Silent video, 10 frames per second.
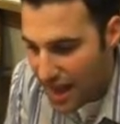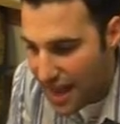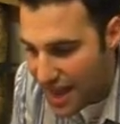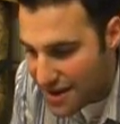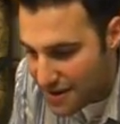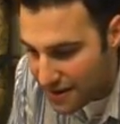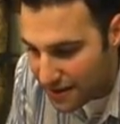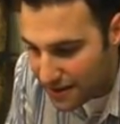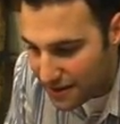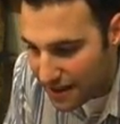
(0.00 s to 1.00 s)
And
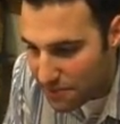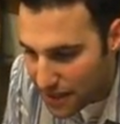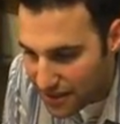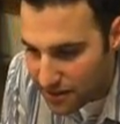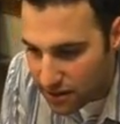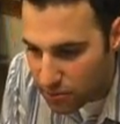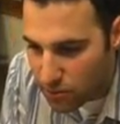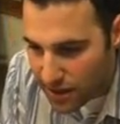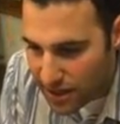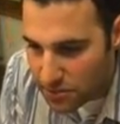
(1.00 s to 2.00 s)
that makes it a lot
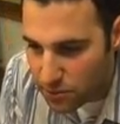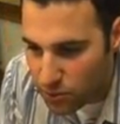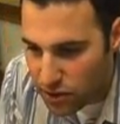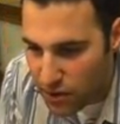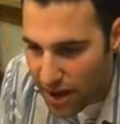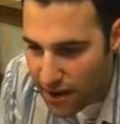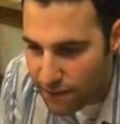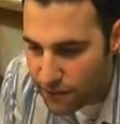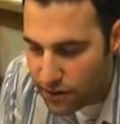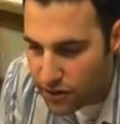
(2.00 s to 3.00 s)
more manageable when you
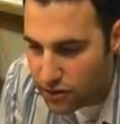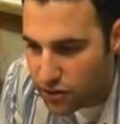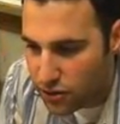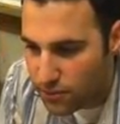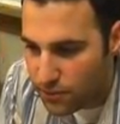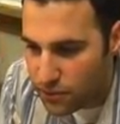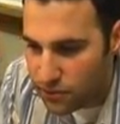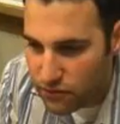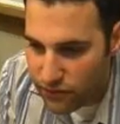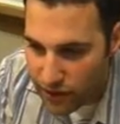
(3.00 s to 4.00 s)
have, you know,
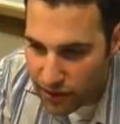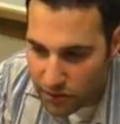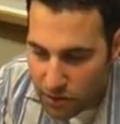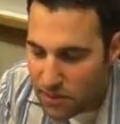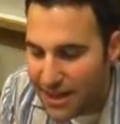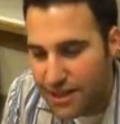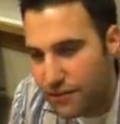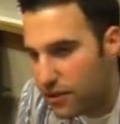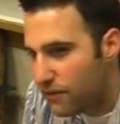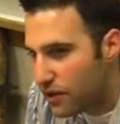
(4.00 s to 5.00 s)
many
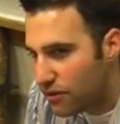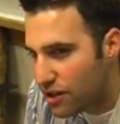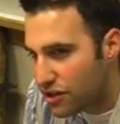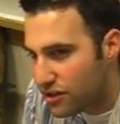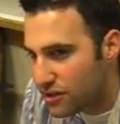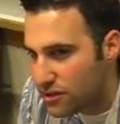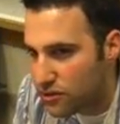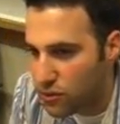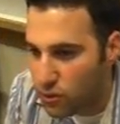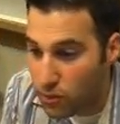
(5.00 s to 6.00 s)
different
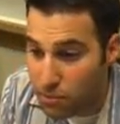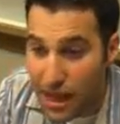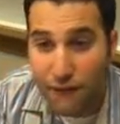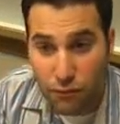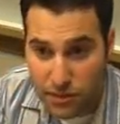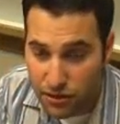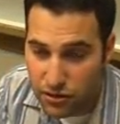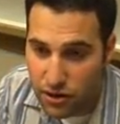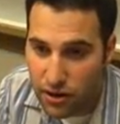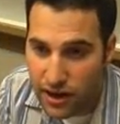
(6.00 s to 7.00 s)
configurations or platforms that
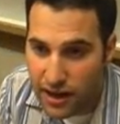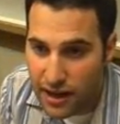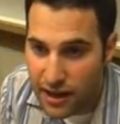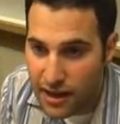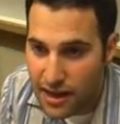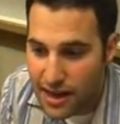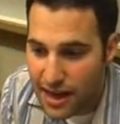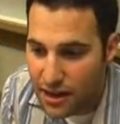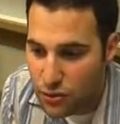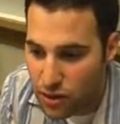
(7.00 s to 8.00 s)
you're targeting,
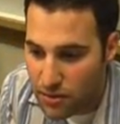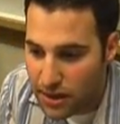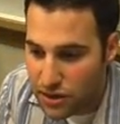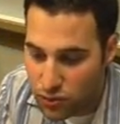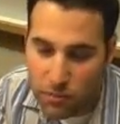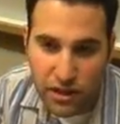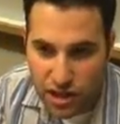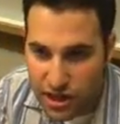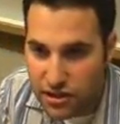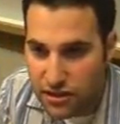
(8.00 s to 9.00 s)
and you want to make sweeping
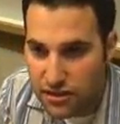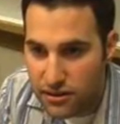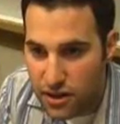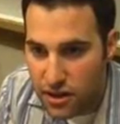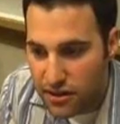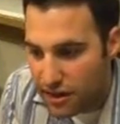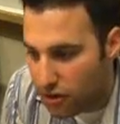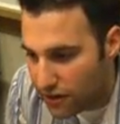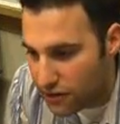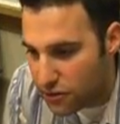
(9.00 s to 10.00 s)
changes. Then
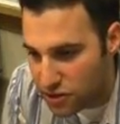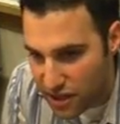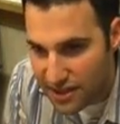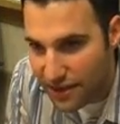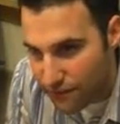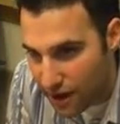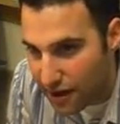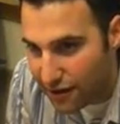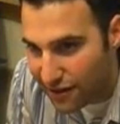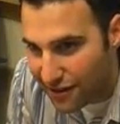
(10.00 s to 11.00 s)
all you have to do is change that
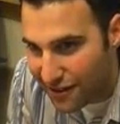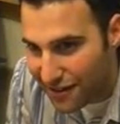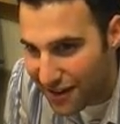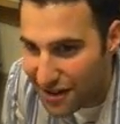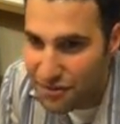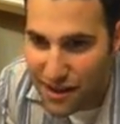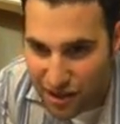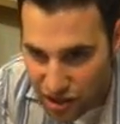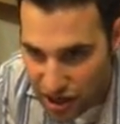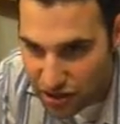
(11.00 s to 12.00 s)
file, and you
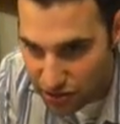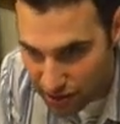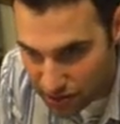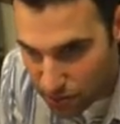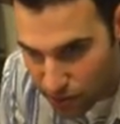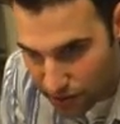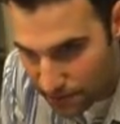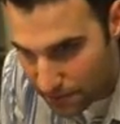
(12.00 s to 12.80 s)
get the change across the board.